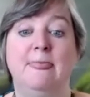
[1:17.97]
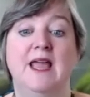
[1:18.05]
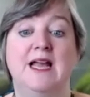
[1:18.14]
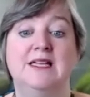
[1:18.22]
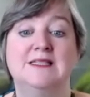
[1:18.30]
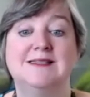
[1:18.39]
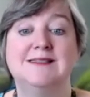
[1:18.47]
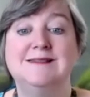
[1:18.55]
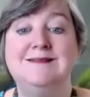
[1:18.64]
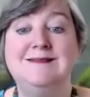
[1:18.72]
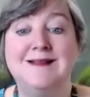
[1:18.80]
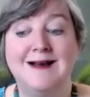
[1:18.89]
That does
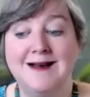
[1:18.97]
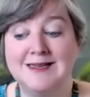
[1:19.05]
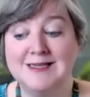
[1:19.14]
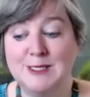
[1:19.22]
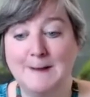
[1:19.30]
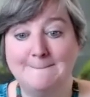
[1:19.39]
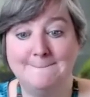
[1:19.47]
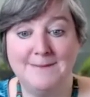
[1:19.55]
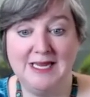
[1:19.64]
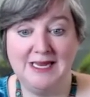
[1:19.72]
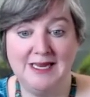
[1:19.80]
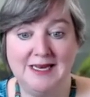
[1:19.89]
not
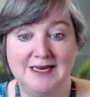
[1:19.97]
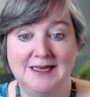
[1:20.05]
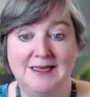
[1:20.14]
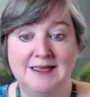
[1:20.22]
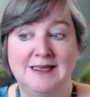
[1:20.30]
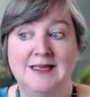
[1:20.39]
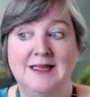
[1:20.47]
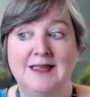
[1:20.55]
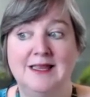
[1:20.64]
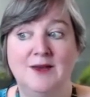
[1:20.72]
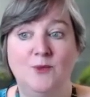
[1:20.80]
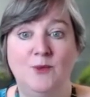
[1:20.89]
mean
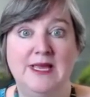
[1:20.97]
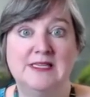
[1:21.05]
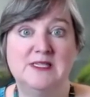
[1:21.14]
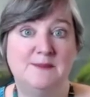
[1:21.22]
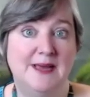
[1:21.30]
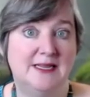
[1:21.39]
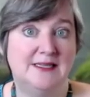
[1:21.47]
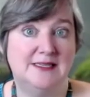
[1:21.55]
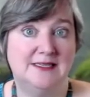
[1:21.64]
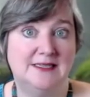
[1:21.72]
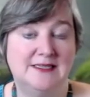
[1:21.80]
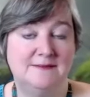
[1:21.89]
that we expect
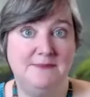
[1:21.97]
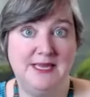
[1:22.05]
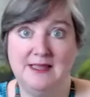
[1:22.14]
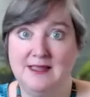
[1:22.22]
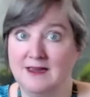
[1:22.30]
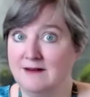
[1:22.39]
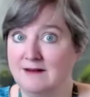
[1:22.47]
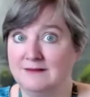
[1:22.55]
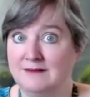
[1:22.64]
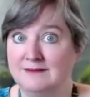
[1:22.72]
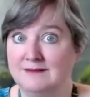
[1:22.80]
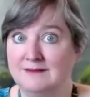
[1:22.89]
it to be
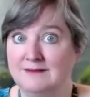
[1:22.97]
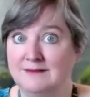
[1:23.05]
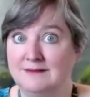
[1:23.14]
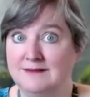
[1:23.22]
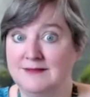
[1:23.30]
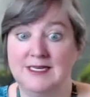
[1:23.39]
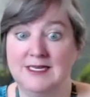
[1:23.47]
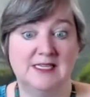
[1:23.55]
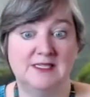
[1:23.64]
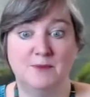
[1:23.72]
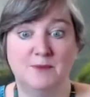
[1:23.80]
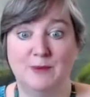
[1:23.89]
there the
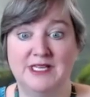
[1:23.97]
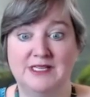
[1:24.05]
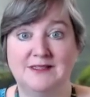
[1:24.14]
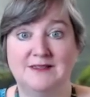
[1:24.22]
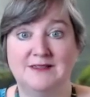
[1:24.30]
next moment.